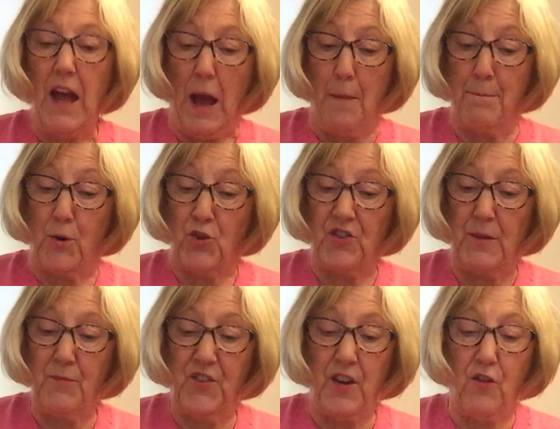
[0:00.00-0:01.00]
and put
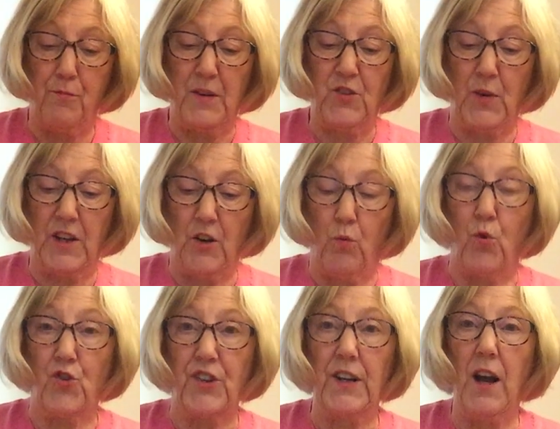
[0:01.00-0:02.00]
himself between a
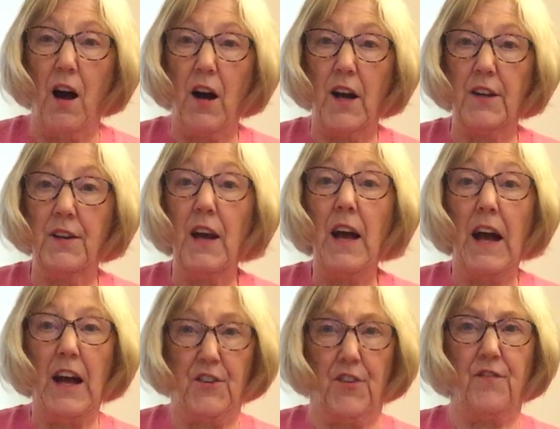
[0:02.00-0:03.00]
wooden lion
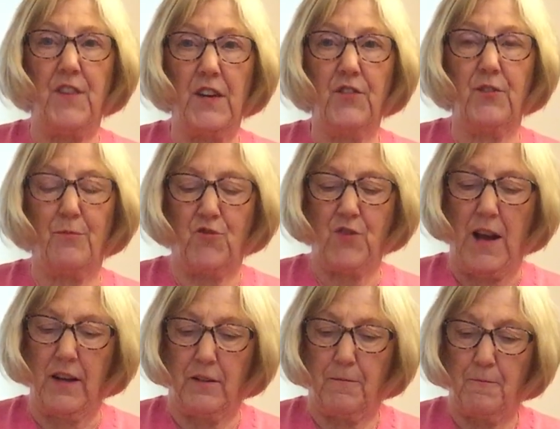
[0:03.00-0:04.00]
and a fearsome
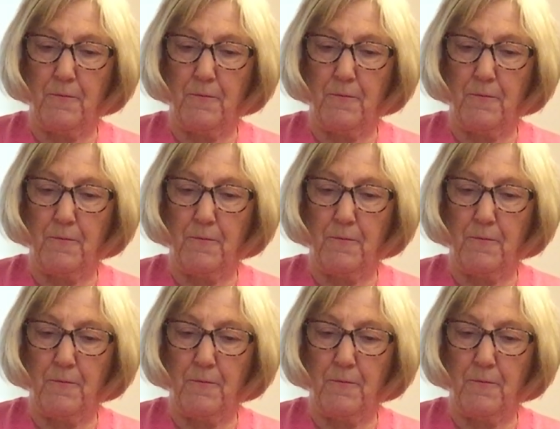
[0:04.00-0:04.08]
dragon.